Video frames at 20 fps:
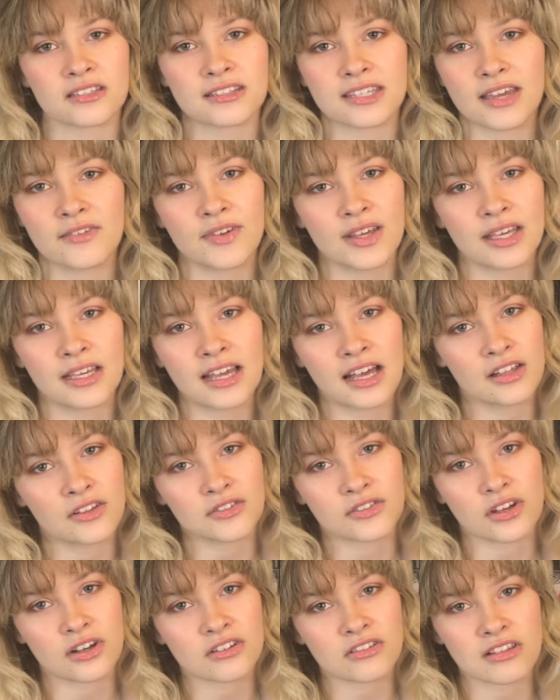saving
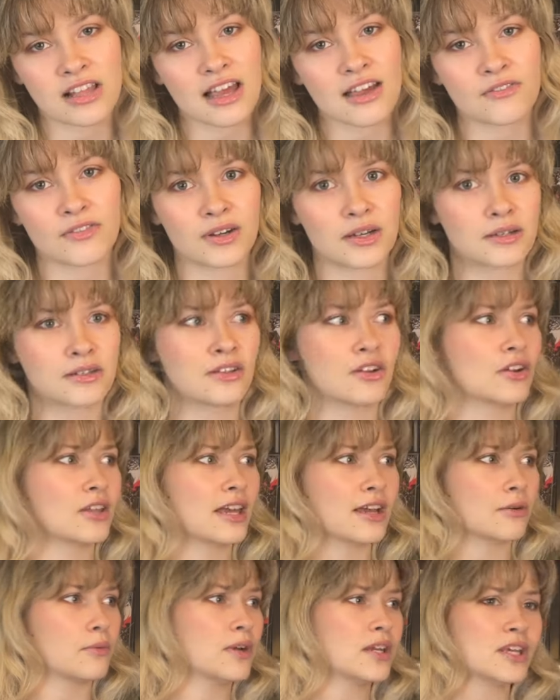Elzar's life, and you're
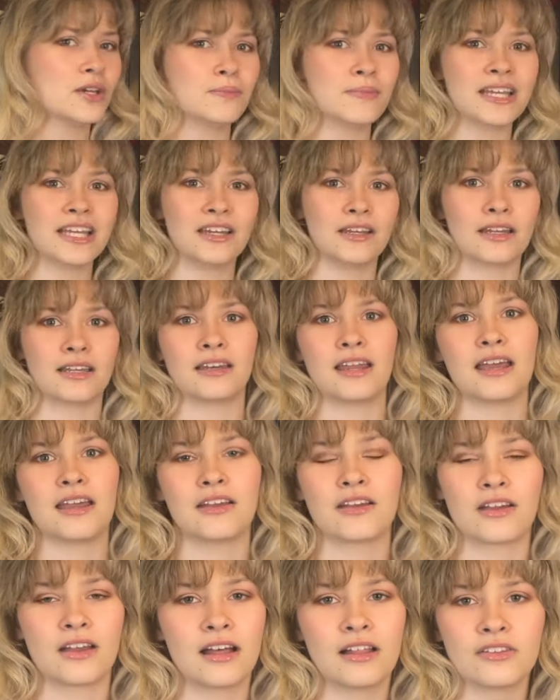like, what do you mean? And
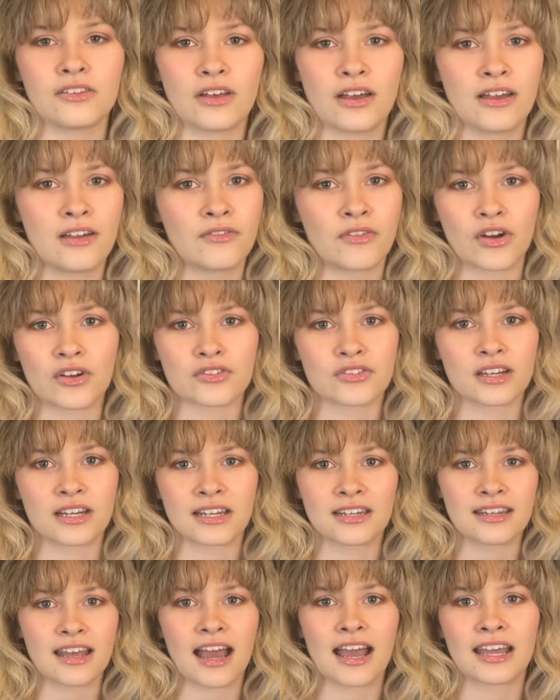Avar's
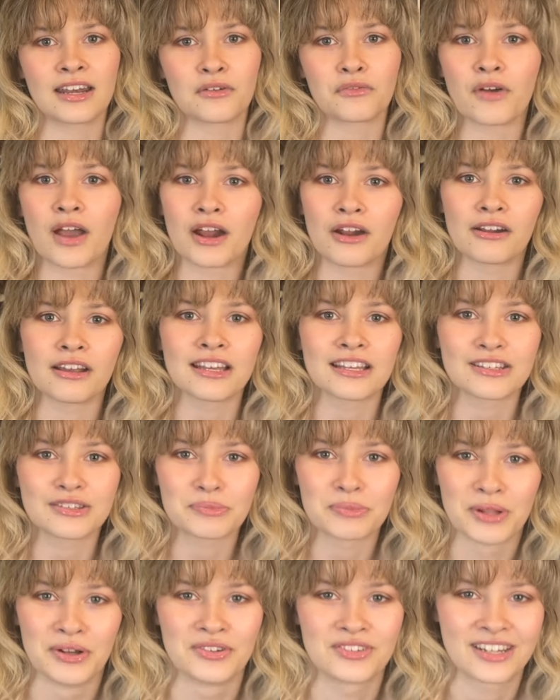gonna die in a fiery
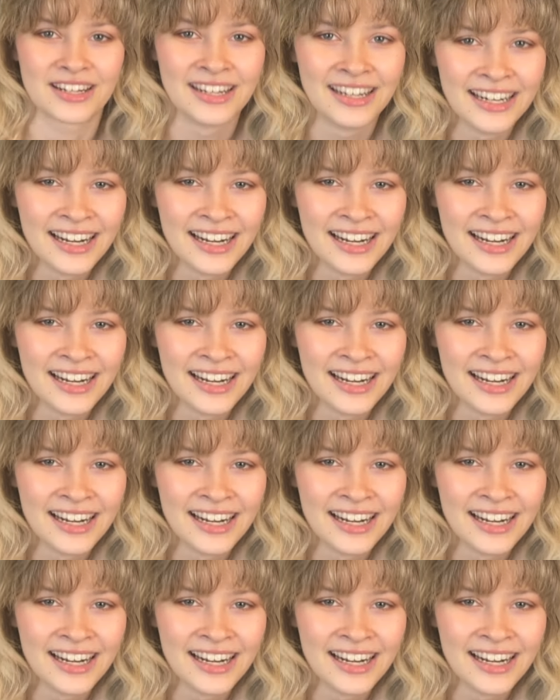explosion.